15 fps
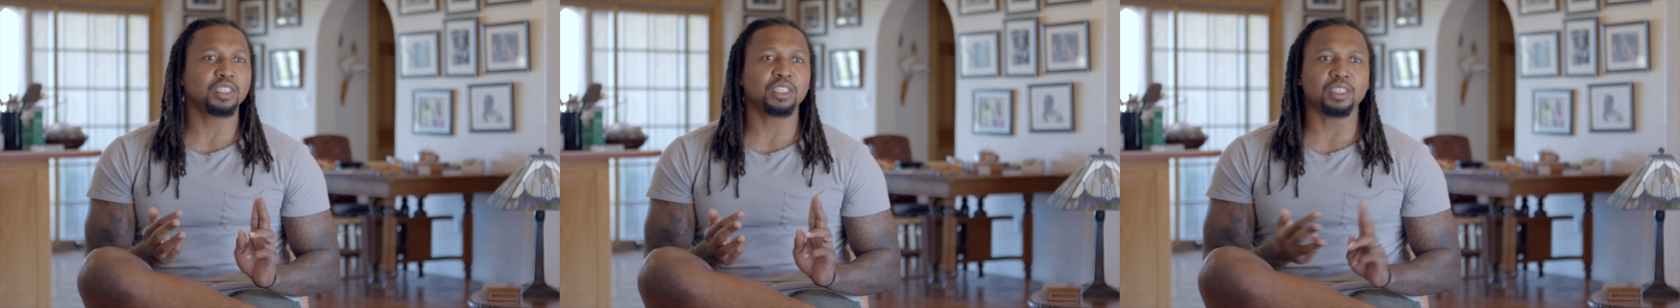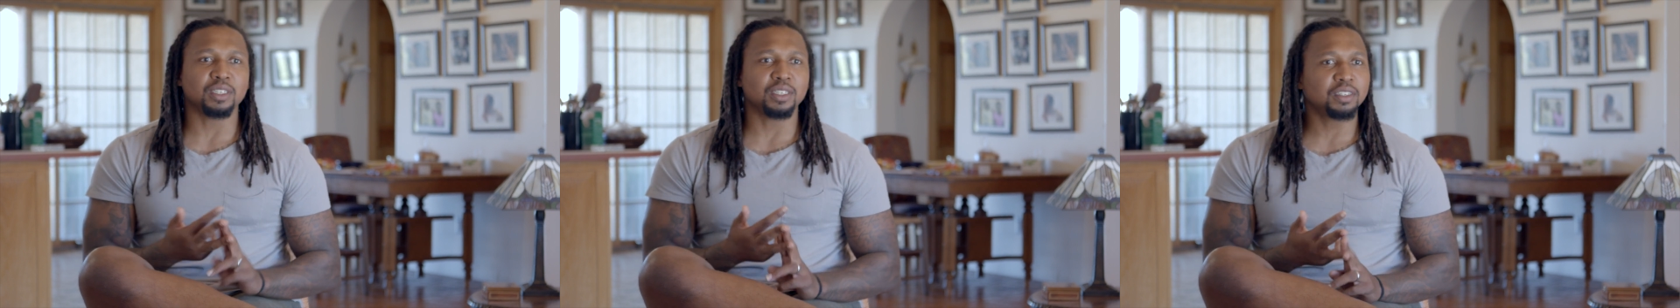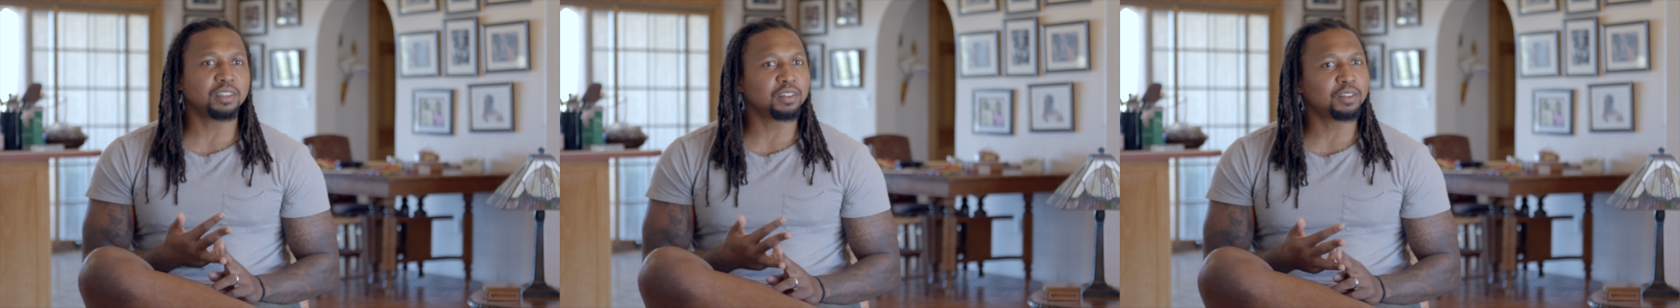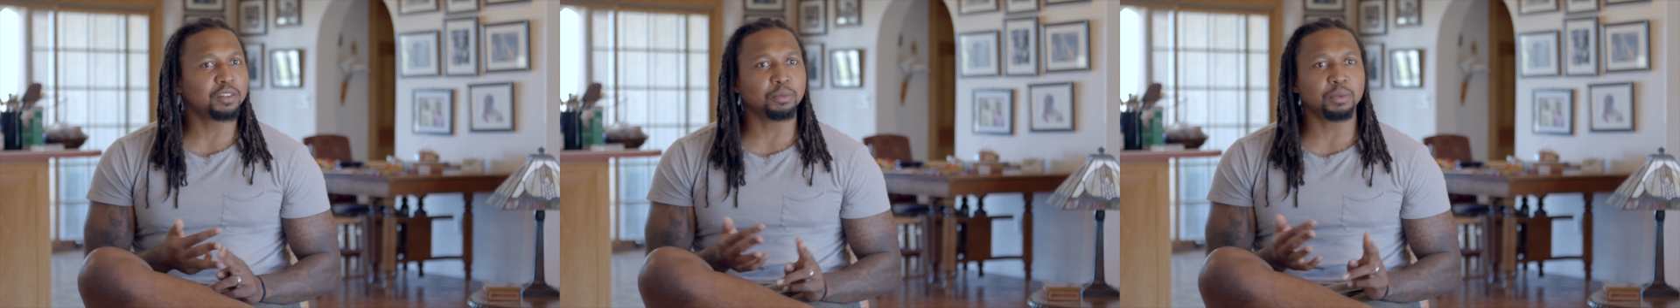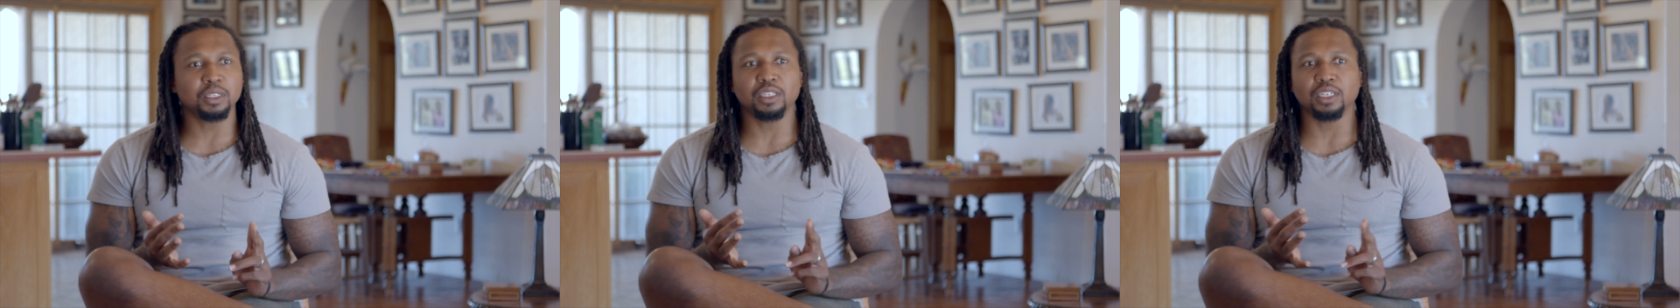She listens
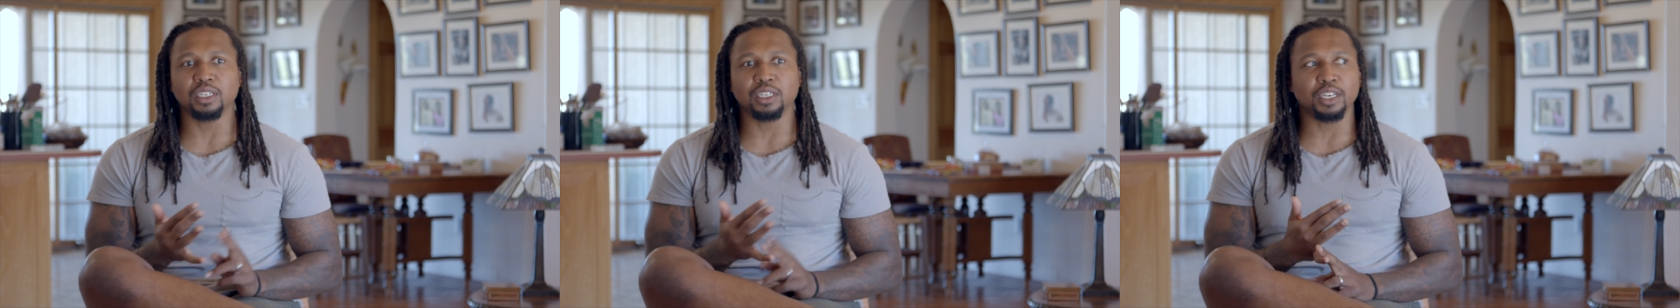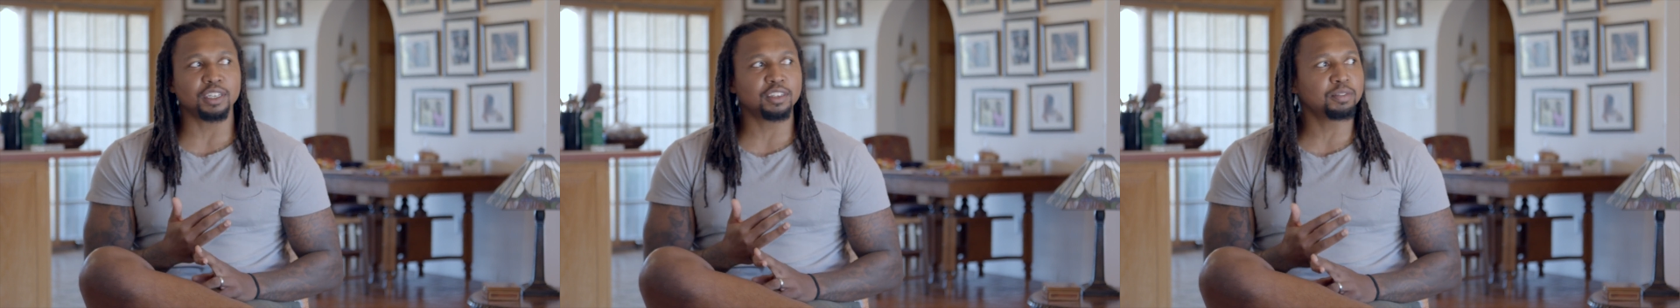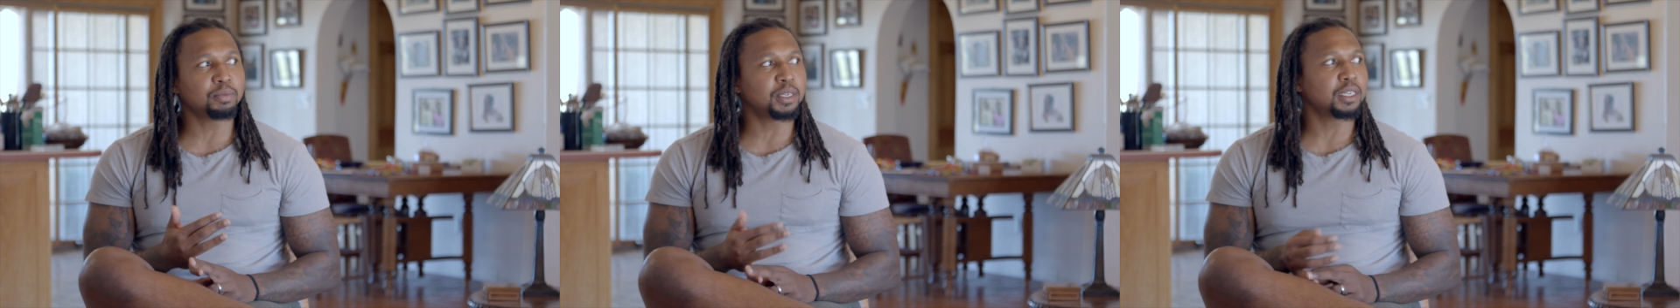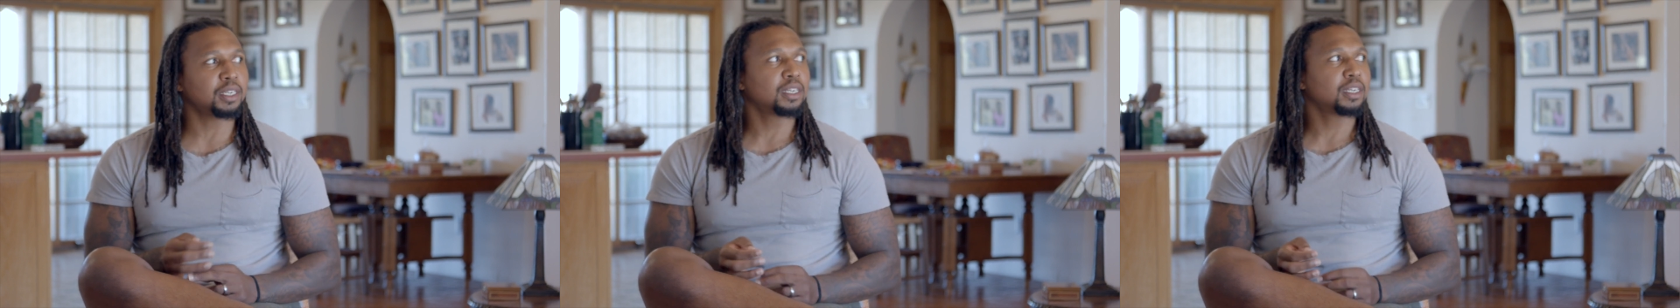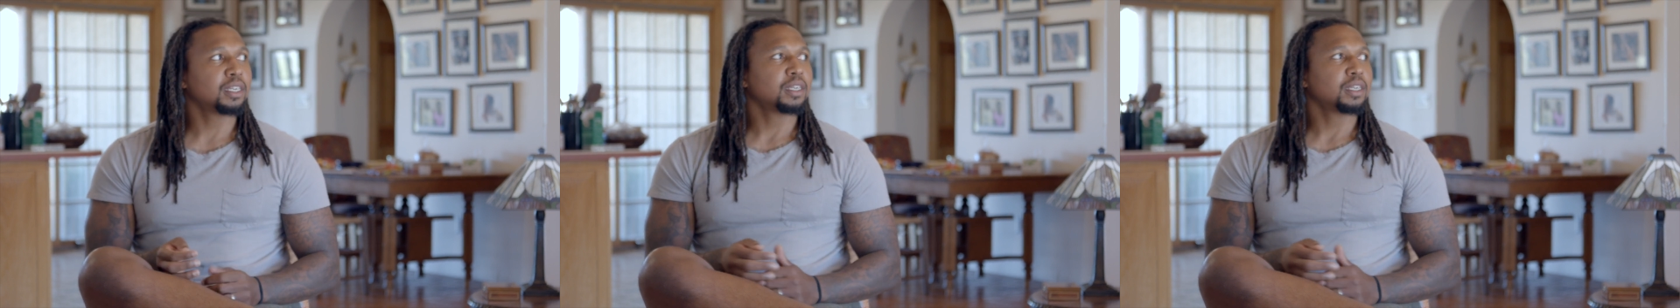to me. She gets me.